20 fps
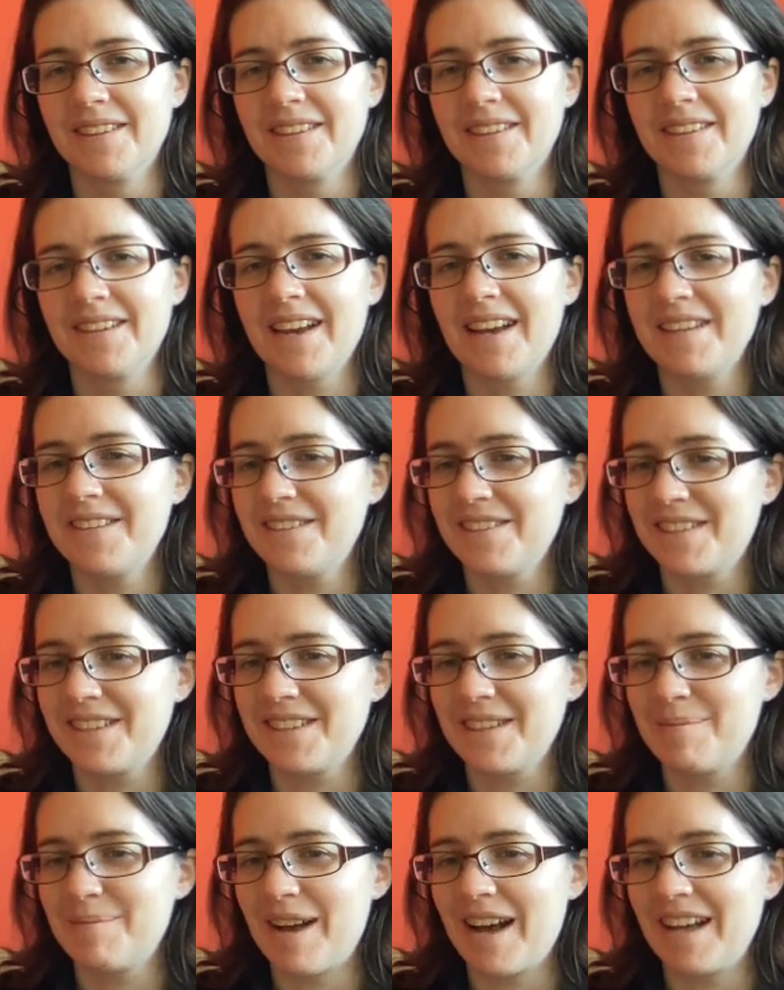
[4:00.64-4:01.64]
Can you
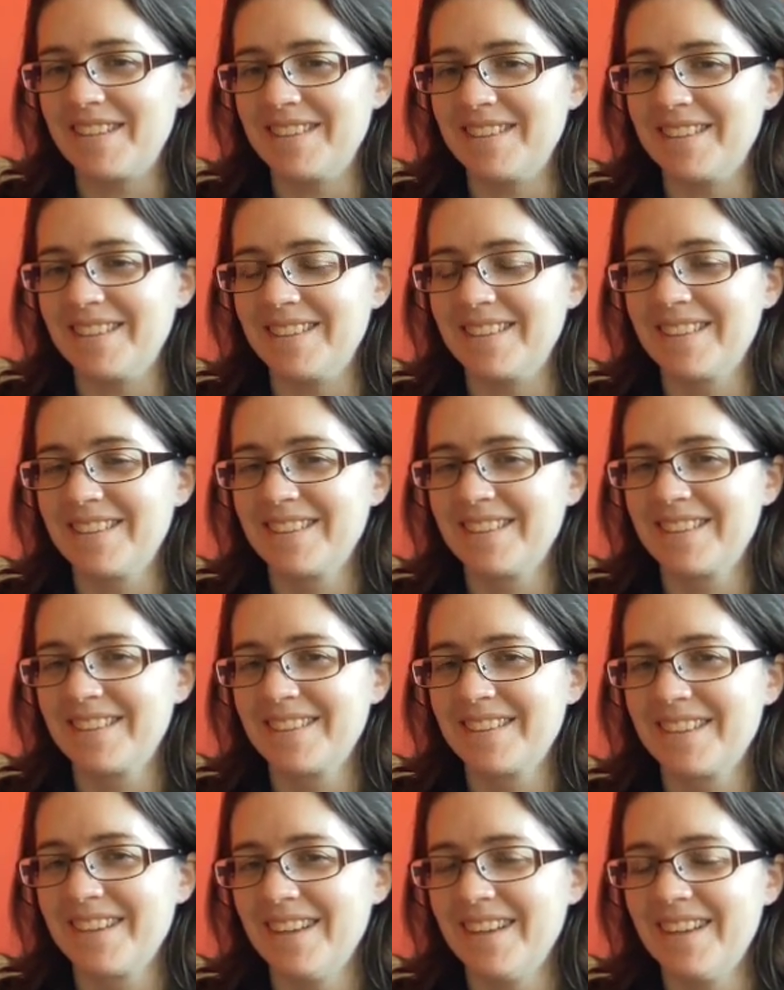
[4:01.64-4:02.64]
see a pattern?
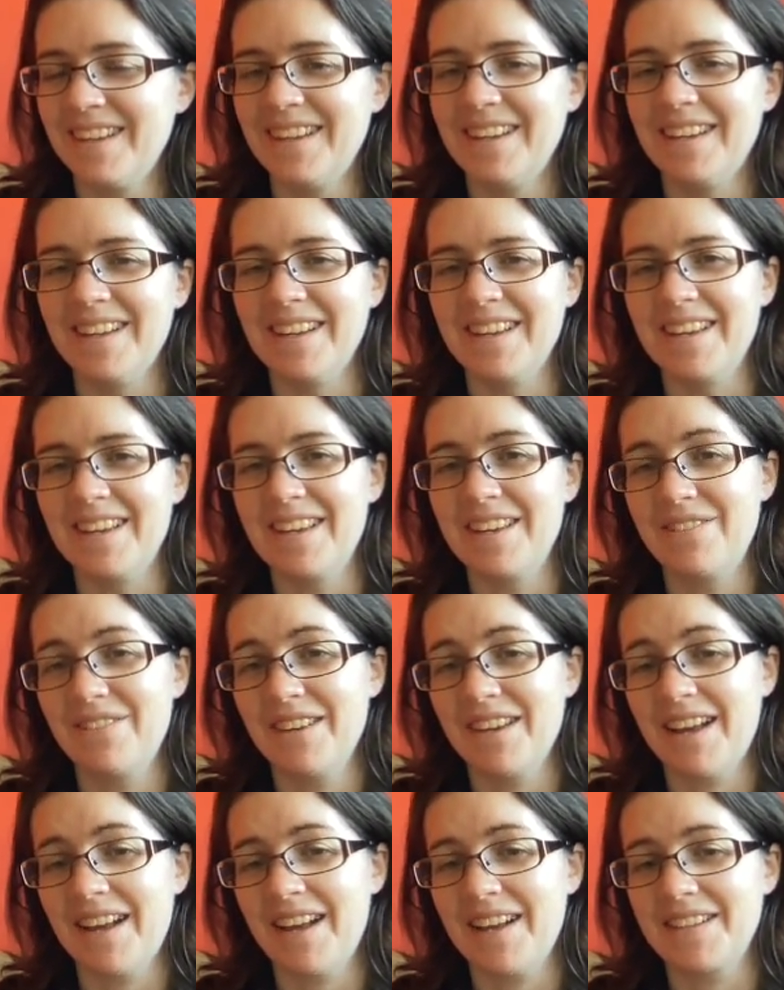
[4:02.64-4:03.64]
If
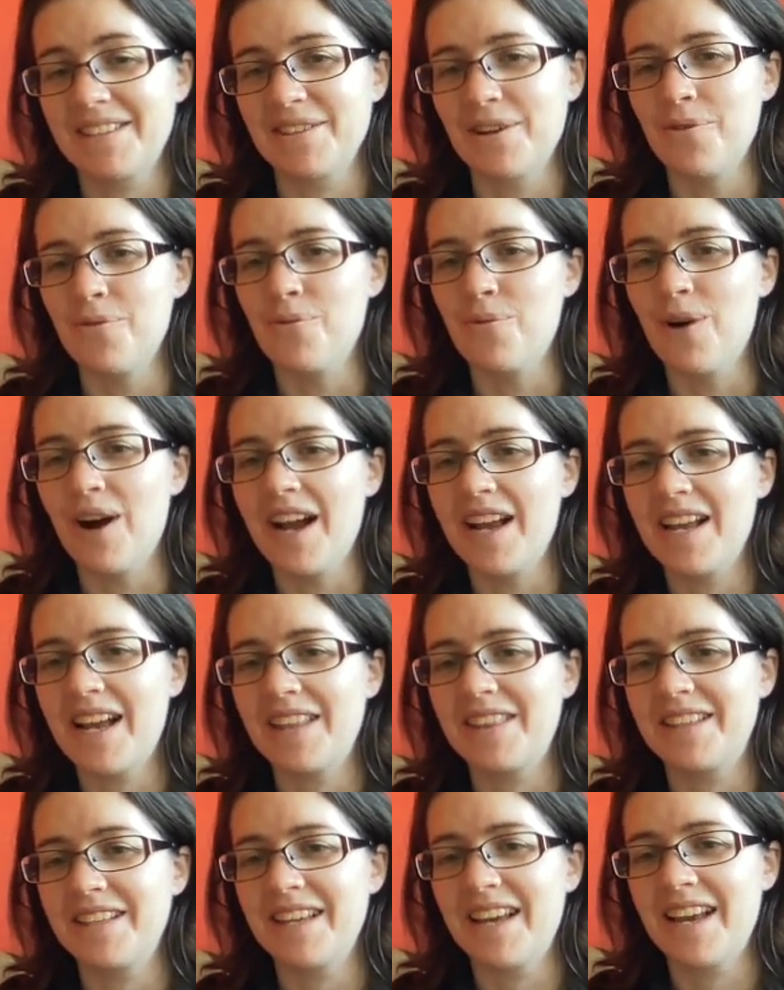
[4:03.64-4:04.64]
it has a Y
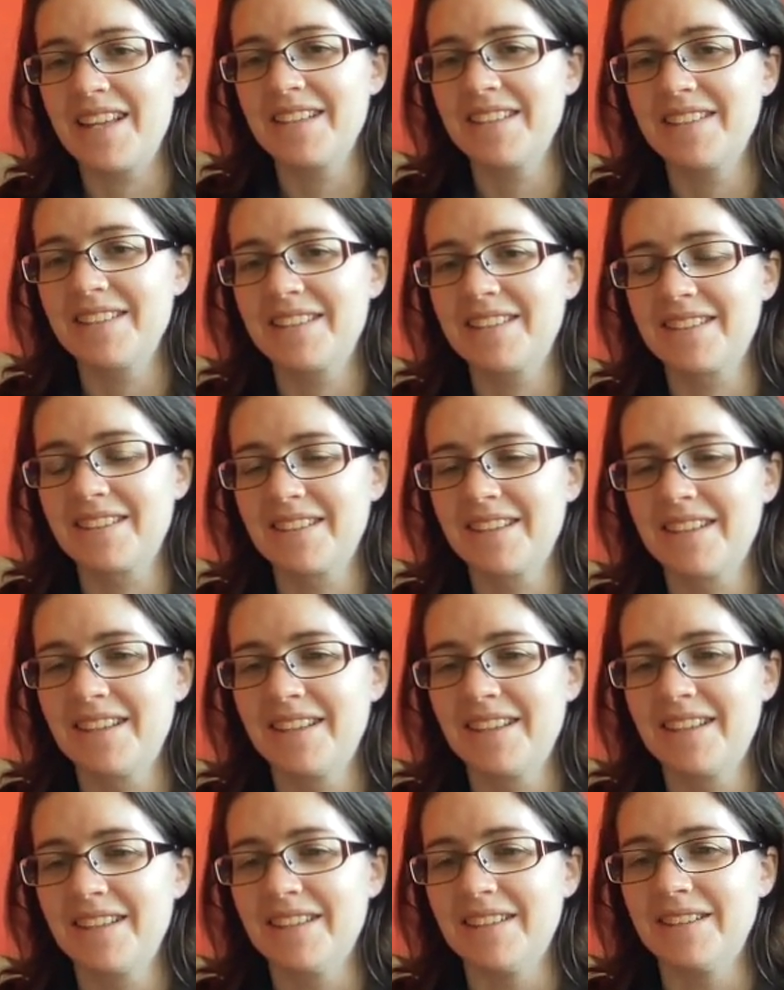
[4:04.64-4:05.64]
at the end,
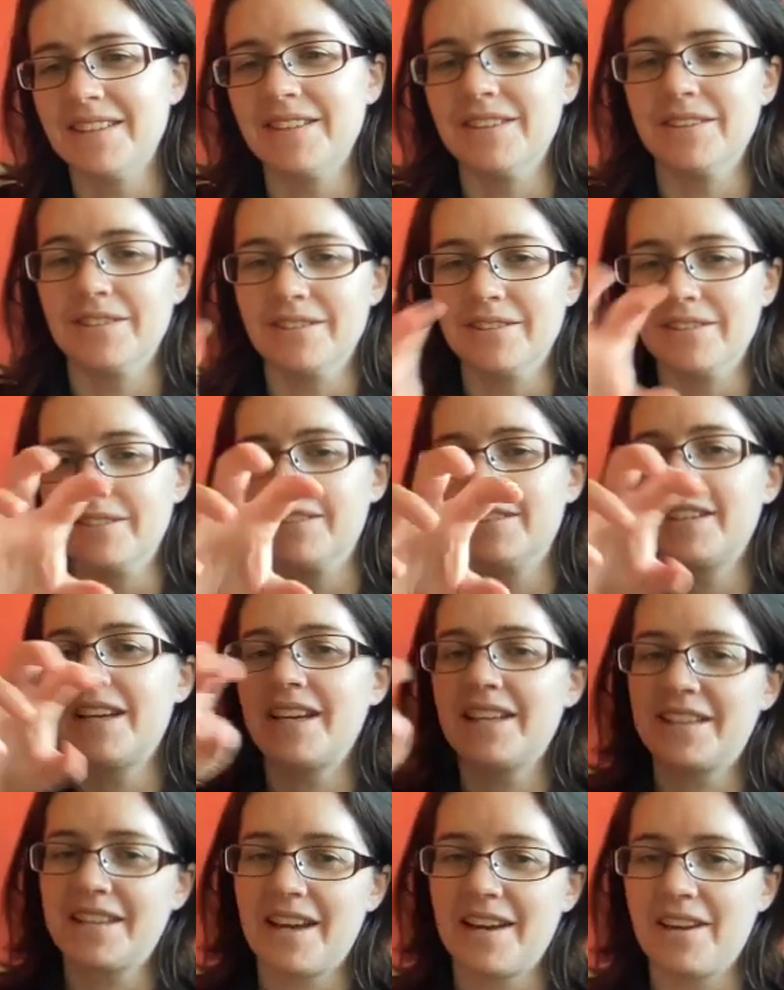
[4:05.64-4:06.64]
you
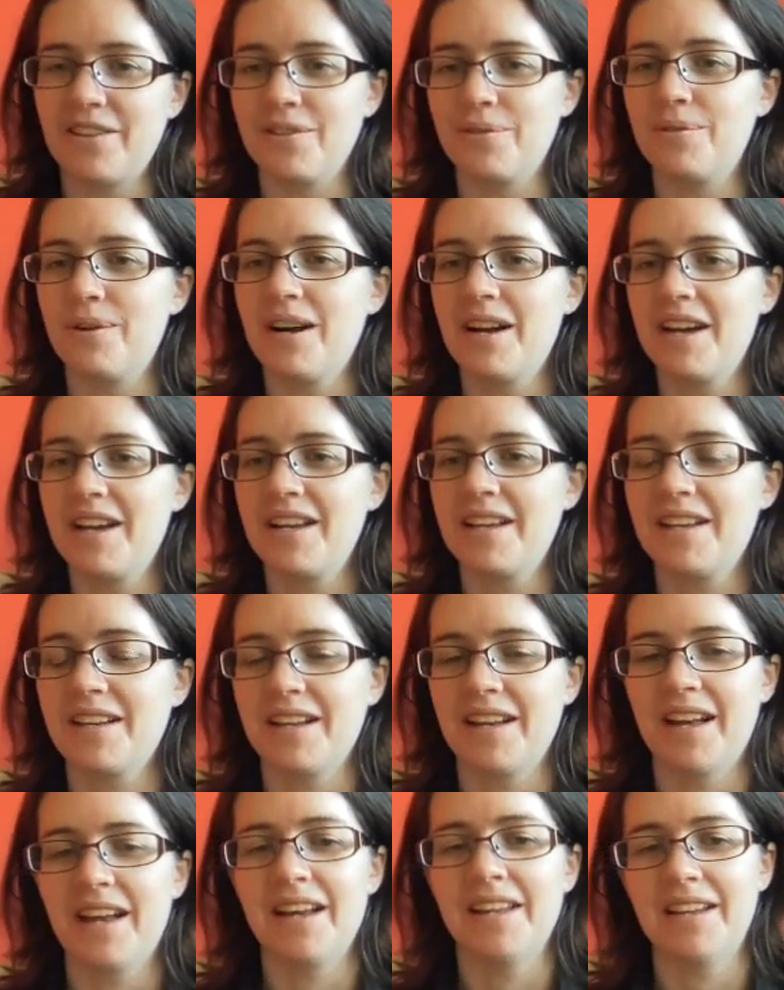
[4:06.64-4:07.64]
take out the Y
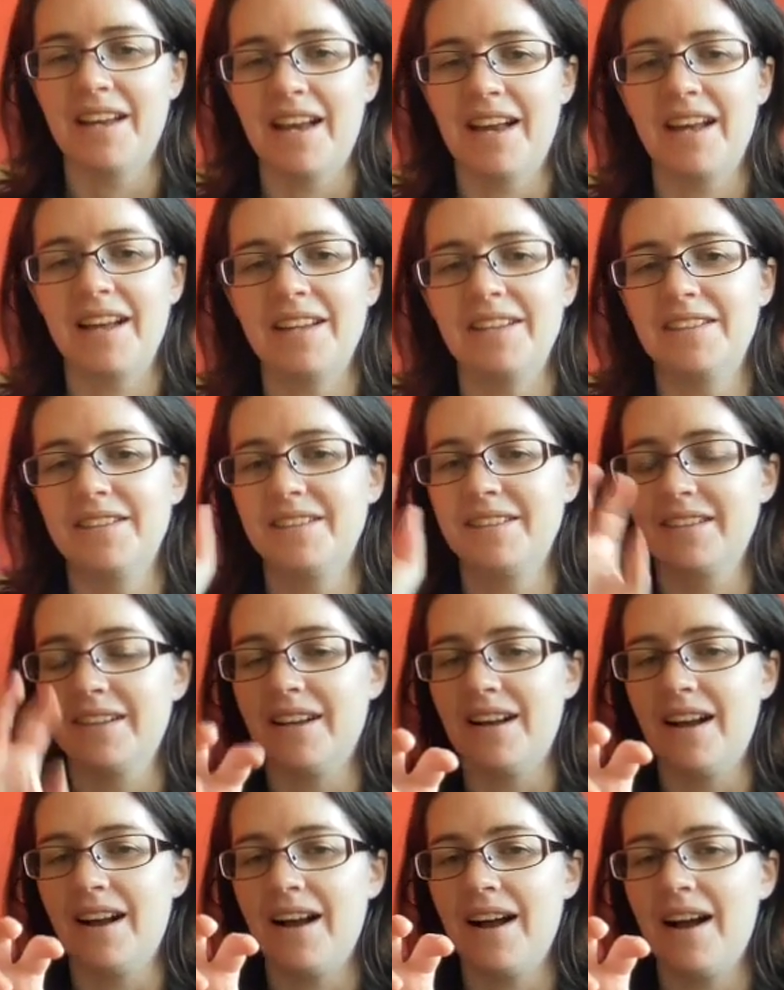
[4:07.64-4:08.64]
and add
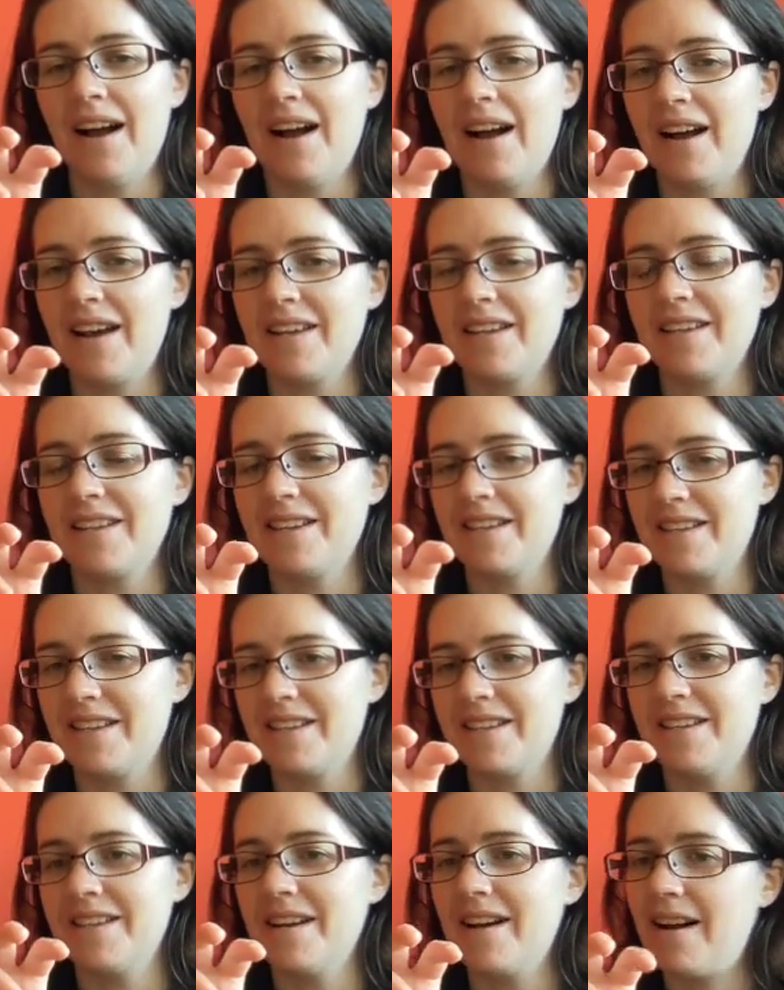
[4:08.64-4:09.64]

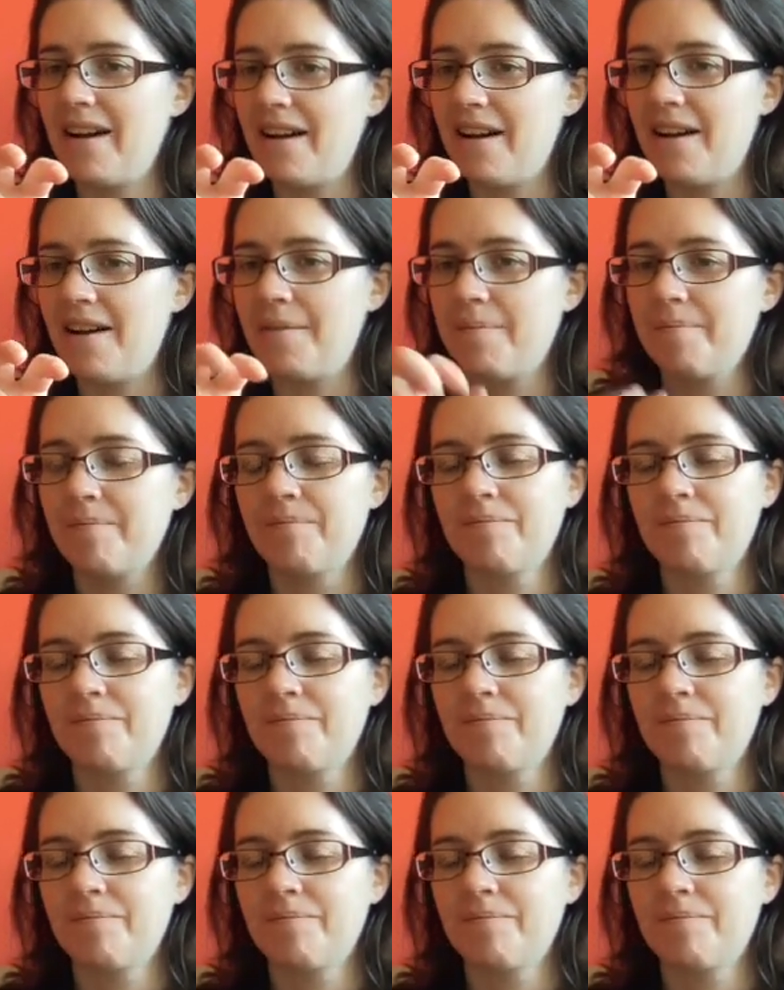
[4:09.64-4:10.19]
IER.